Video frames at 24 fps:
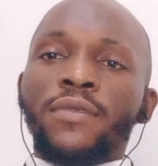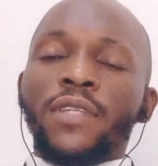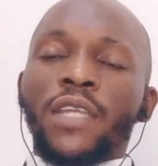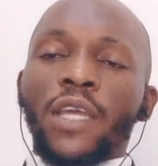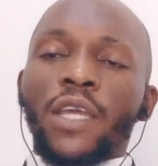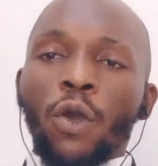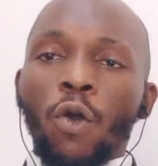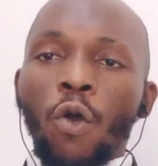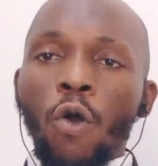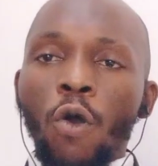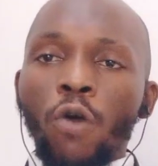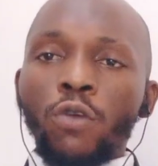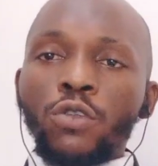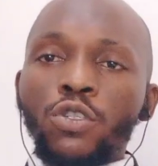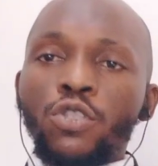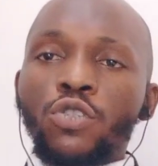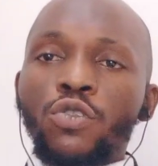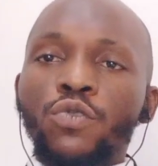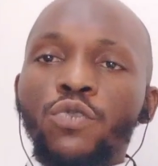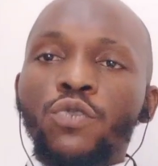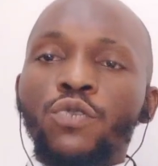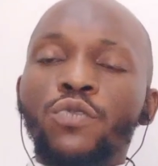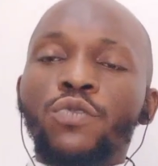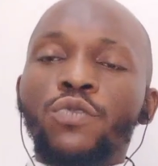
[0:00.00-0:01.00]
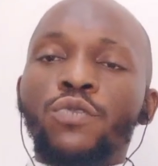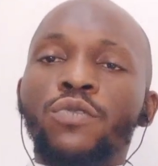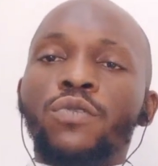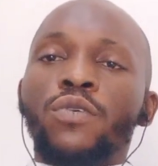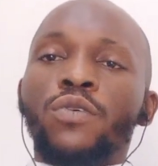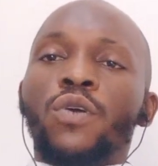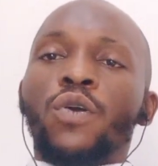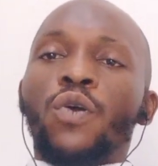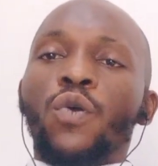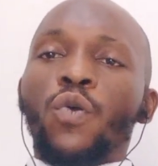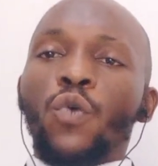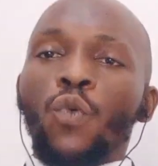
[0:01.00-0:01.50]
the court
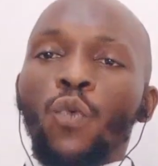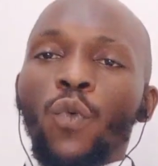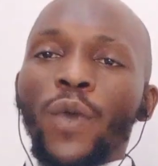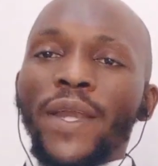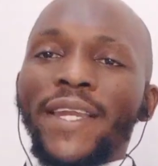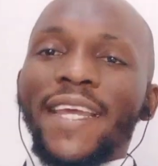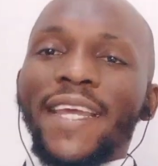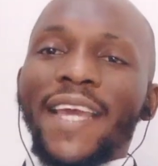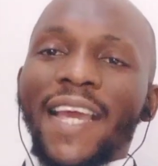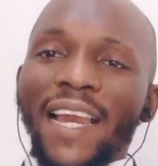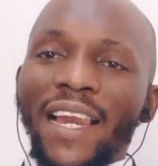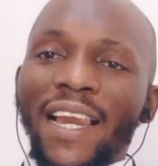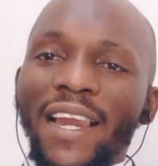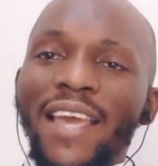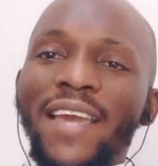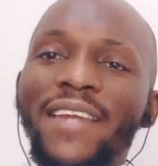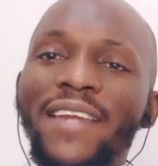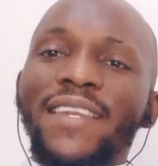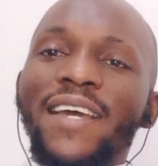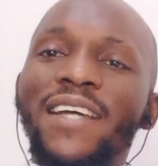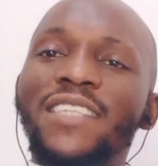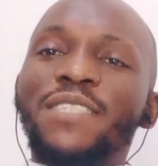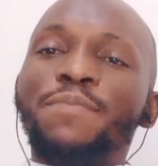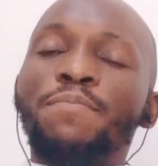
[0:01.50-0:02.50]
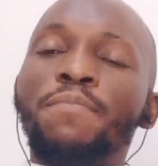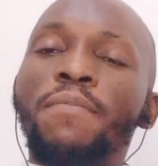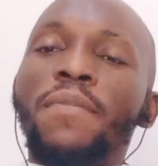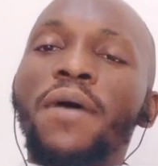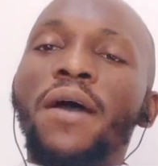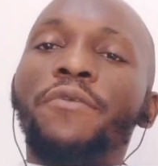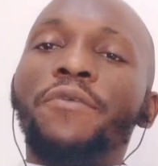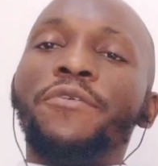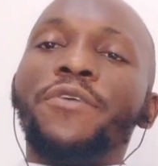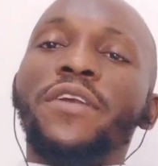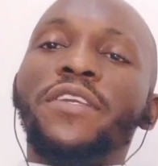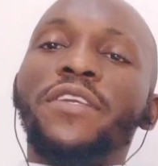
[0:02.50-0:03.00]
will declare that
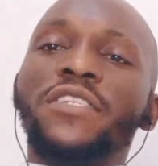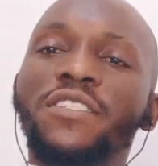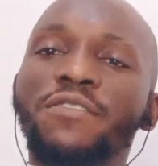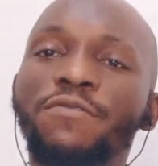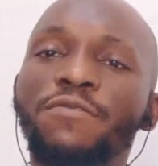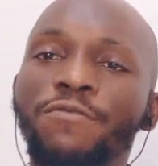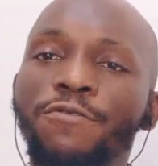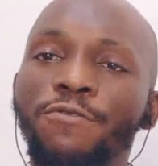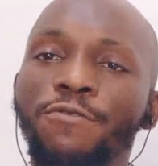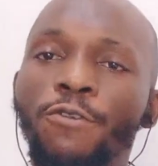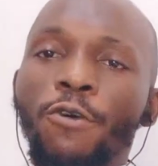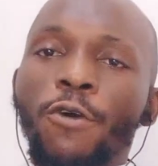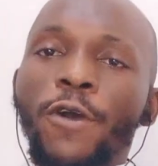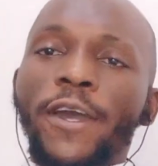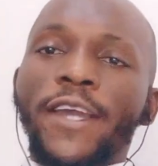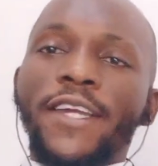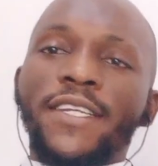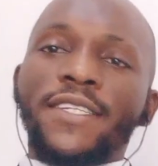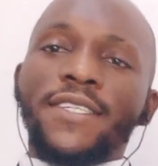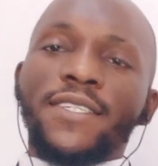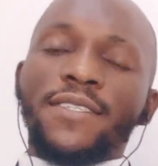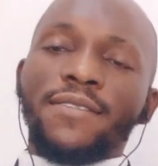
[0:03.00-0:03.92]
marriage void.